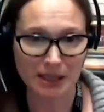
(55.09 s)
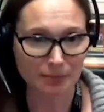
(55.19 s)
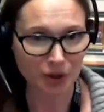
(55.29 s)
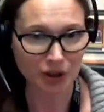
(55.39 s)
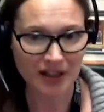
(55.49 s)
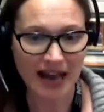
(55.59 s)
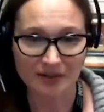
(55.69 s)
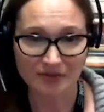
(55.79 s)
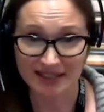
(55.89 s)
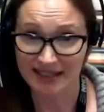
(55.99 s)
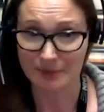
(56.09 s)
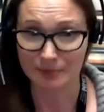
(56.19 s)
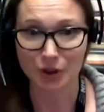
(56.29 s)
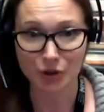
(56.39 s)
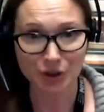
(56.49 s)
people have the same
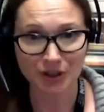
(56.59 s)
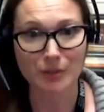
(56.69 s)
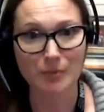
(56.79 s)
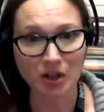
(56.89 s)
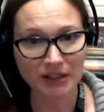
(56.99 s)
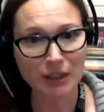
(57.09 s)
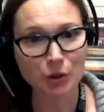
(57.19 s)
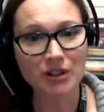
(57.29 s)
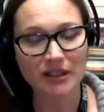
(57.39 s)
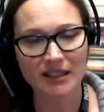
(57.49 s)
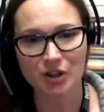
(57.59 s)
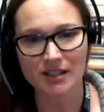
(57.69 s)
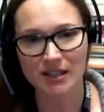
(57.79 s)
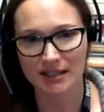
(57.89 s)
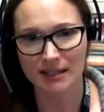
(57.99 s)
version of the molecule, and it's
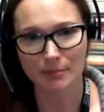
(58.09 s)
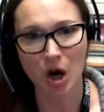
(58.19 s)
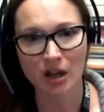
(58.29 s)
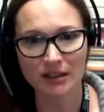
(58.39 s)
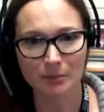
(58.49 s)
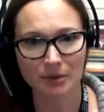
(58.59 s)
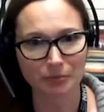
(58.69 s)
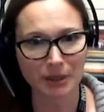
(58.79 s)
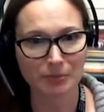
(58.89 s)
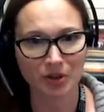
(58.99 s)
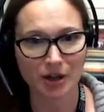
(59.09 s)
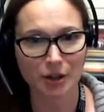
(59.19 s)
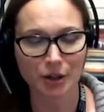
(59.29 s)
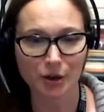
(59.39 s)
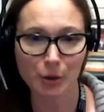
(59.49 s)
just a small number of people on
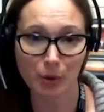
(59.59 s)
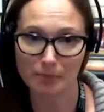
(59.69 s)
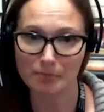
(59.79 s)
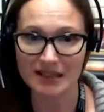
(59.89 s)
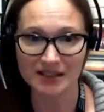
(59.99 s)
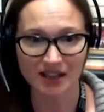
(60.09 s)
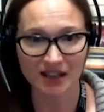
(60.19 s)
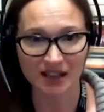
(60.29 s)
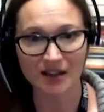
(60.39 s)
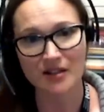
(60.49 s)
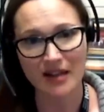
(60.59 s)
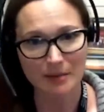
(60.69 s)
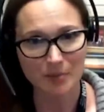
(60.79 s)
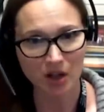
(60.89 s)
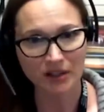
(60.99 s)
Earth who are missing
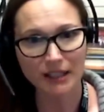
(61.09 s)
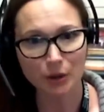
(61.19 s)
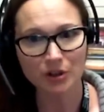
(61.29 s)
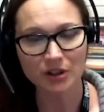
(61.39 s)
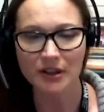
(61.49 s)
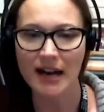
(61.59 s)
that molecule or